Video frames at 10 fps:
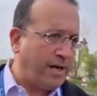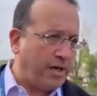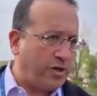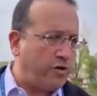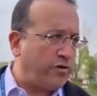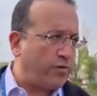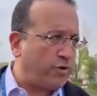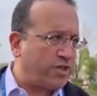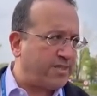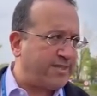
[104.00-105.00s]
unit
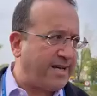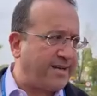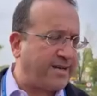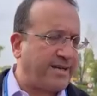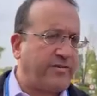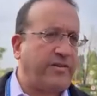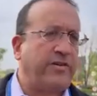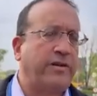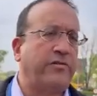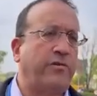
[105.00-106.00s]
which is dedicated
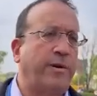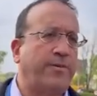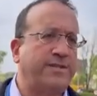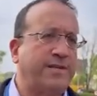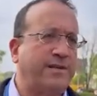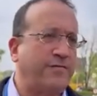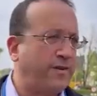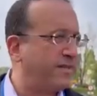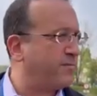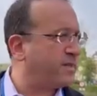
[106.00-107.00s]
to representing
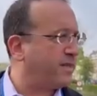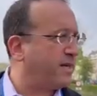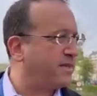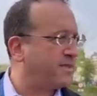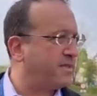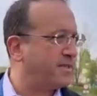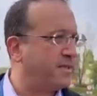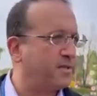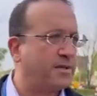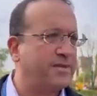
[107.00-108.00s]
victims at the ICC.
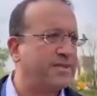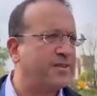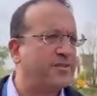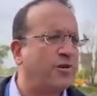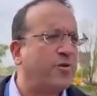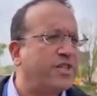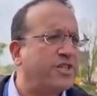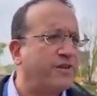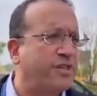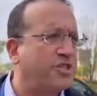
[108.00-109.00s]
So this is not a
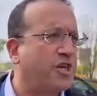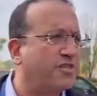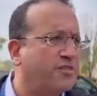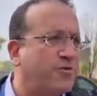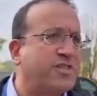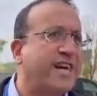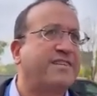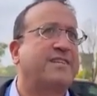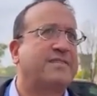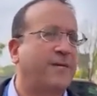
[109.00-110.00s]
question of the judges
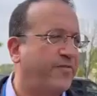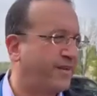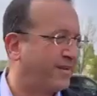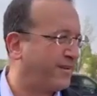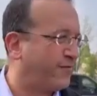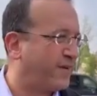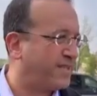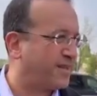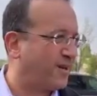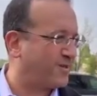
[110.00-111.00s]
rejecting something that the
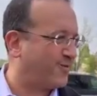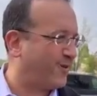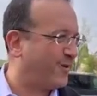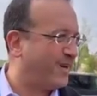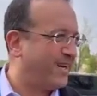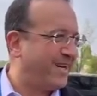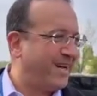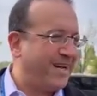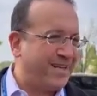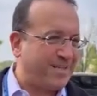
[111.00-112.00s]
defense asked for.
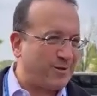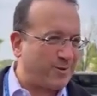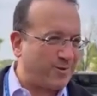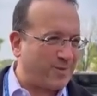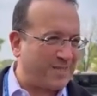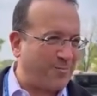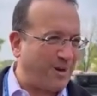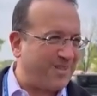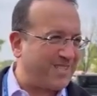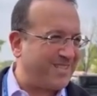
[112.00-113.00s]
This is a
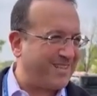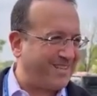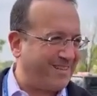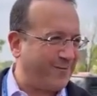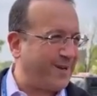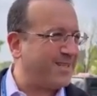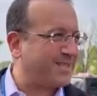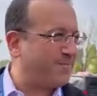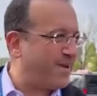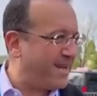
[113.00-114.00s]
response that the defense
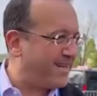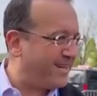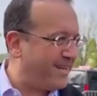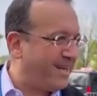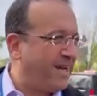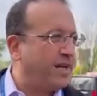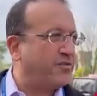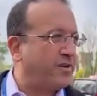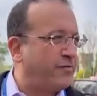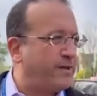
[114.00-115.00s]
made
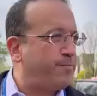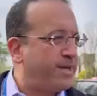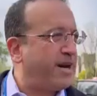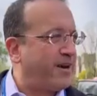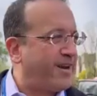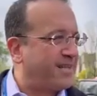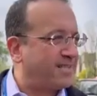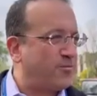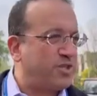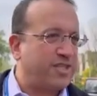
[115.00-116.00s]
to the VPRS,
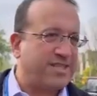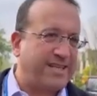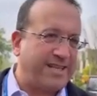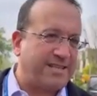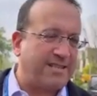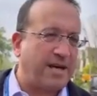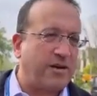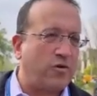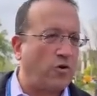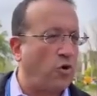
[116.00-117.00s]
which is the
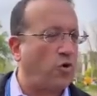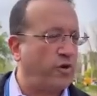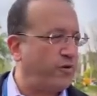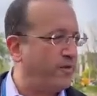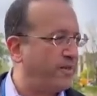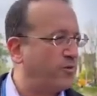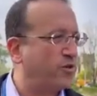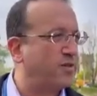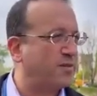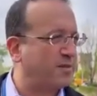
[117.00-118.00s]
internal court unit which
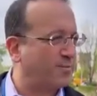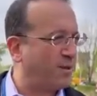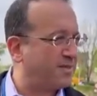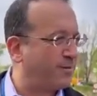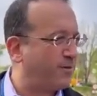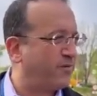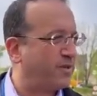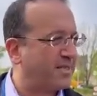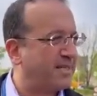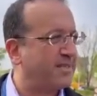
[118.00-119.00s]
is responsible for
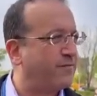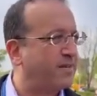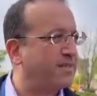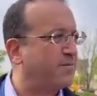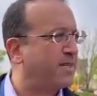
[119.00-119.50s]
assessing victims'